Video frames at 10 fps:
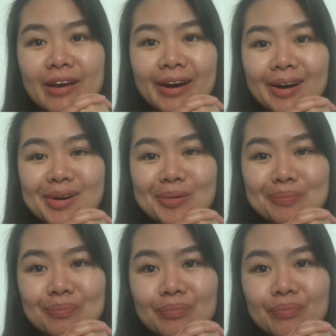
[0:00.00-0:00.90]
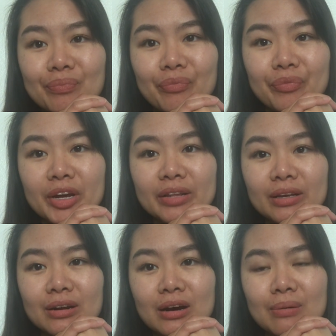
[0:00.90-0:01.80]
and
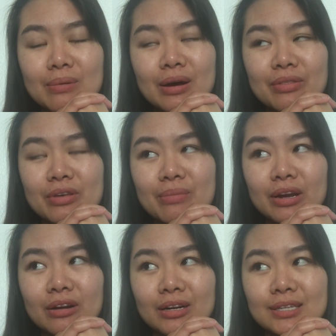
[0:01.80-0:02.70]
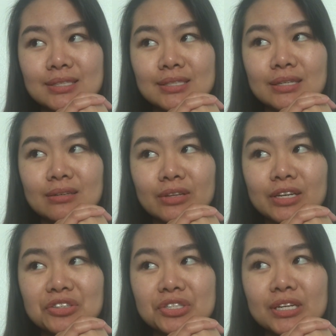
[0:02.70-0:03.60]
they might not necessarily
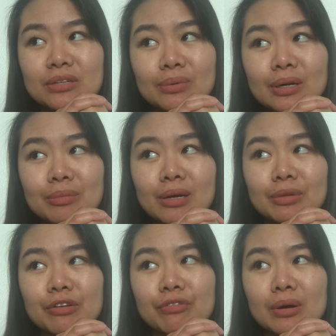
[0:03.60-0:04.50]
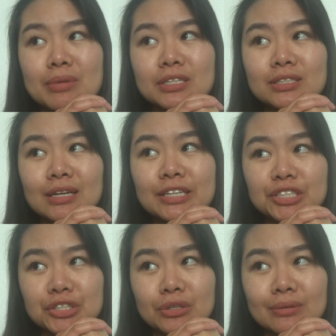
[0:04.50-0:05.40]
understand where I'm coming from, and I
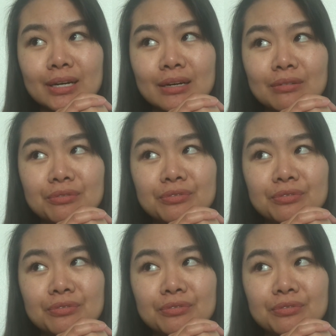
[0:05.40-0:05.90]
just don't have